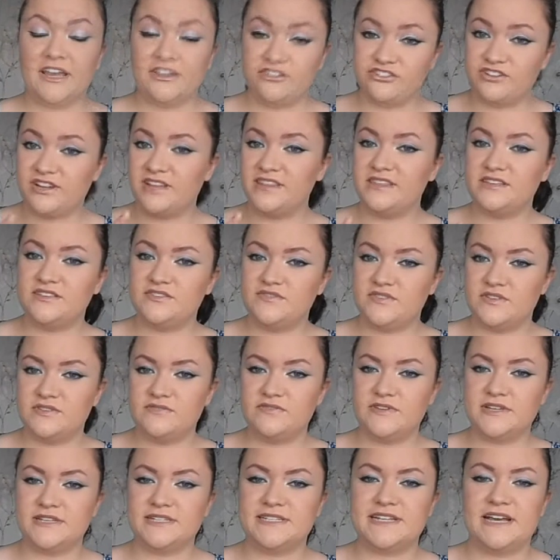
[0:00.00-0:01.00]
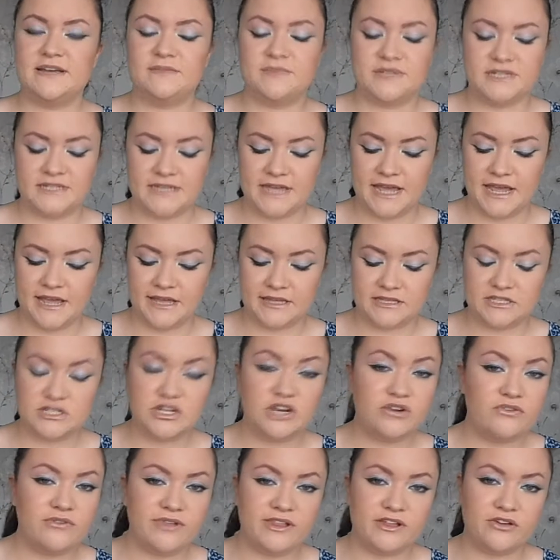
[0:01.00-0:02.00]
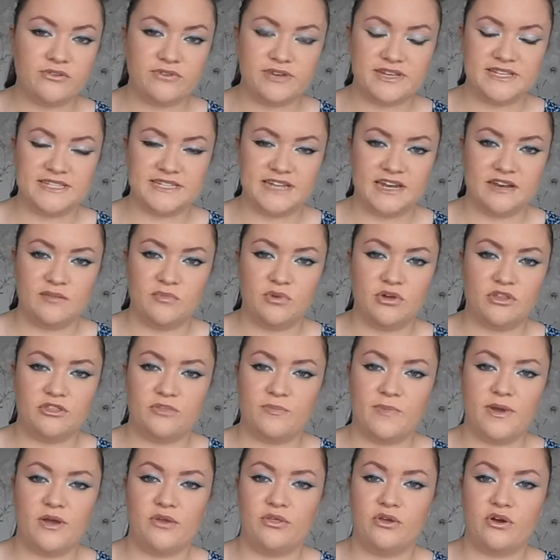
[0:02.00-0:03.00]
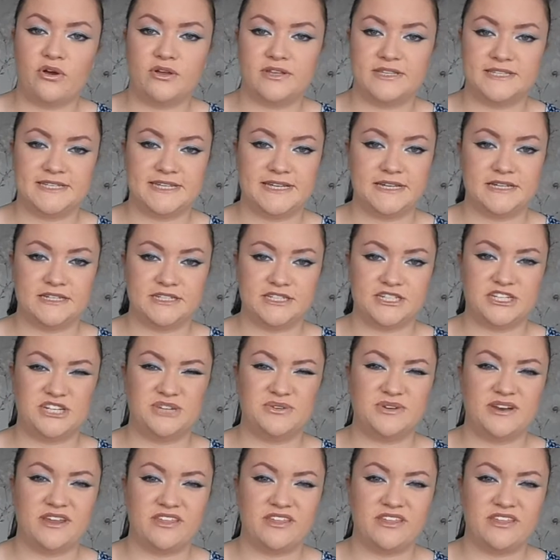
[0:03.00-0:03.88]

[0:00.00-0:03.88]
I tried this for the first time today. It's not really creased any more than my other concealers do,